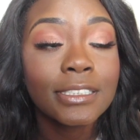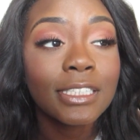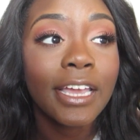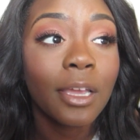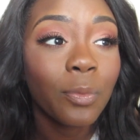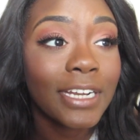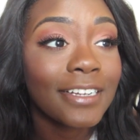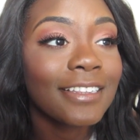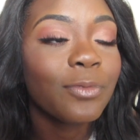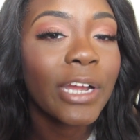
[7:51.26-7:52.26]
So I
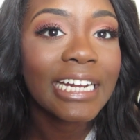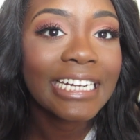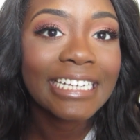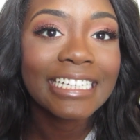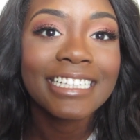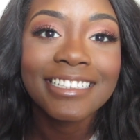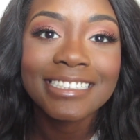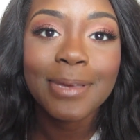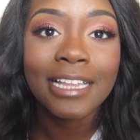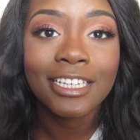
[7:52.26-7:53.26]
am wearing
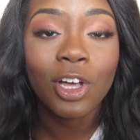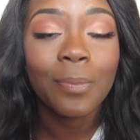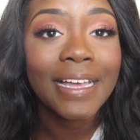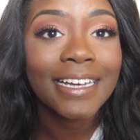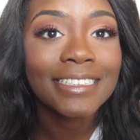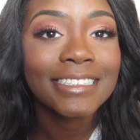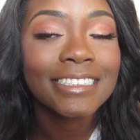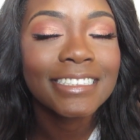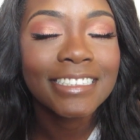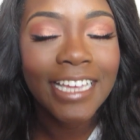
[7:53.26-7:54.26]
this palette on my eyes
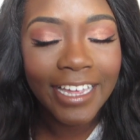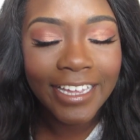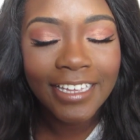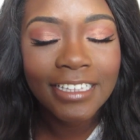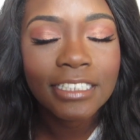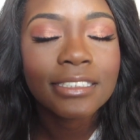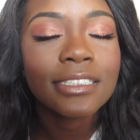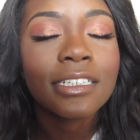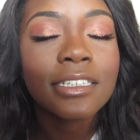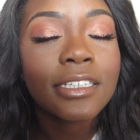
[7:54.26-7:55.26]
today in this
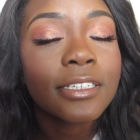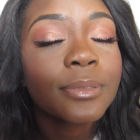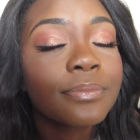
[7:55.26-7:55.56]
look.